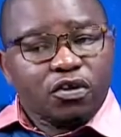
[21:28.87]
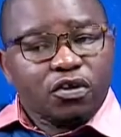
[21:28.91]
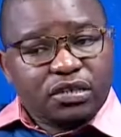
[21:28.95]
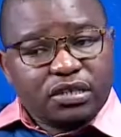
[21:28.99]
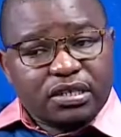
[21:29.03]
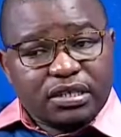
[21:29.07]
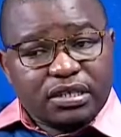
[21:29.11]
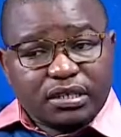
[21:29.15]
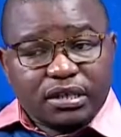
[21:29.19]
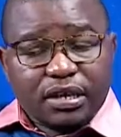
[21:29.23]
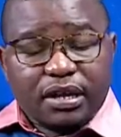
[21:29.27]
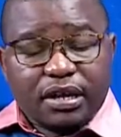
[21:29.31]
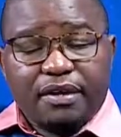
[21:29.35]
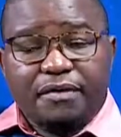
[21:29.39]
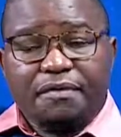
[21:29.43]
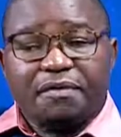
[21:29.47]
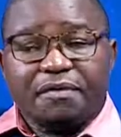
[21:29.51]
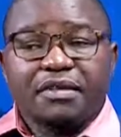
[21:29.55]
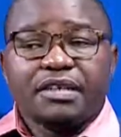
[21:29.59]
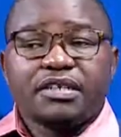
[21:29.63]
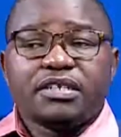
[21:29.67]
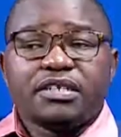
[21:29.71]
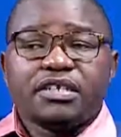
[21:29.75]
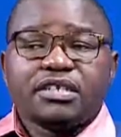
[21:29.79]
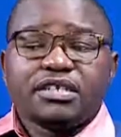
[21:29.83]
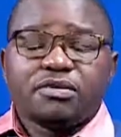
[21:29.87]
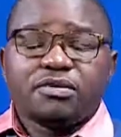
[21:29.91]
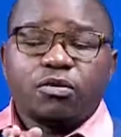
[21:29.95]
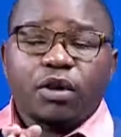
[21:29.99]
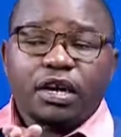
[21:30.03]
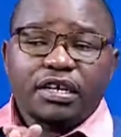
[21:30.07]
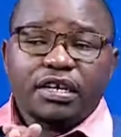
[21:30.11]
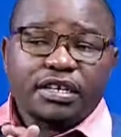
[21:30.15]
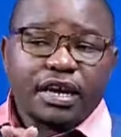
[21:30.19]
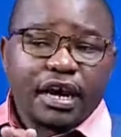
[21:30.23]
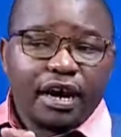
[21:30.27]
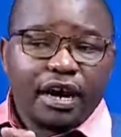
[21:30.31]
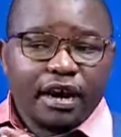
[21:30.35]
course, this is
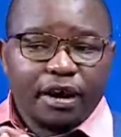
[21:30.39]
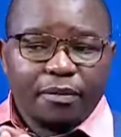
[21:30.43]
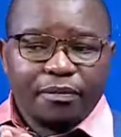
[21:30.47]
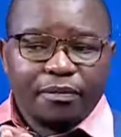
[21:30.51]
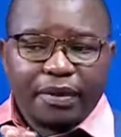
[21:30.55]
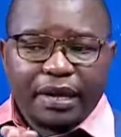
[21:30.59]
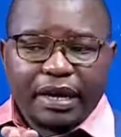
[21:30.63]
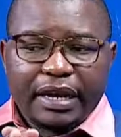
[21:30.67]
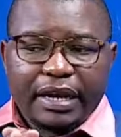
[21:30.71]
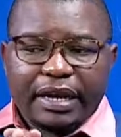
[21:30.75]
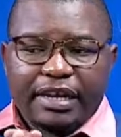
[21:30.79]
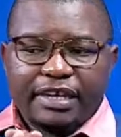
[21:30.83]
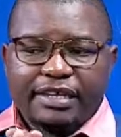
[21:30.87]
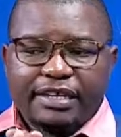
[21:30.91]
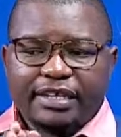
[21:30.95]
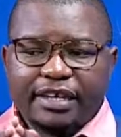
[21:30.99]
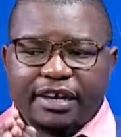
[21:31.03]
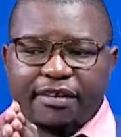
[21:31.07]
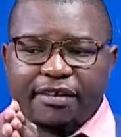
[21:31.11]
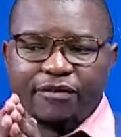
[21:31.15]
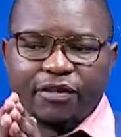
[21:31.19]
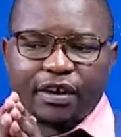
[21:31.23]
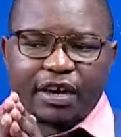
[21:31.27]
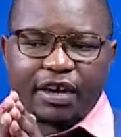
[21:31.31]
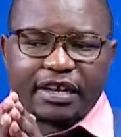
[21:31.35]
what can happen. Let's say,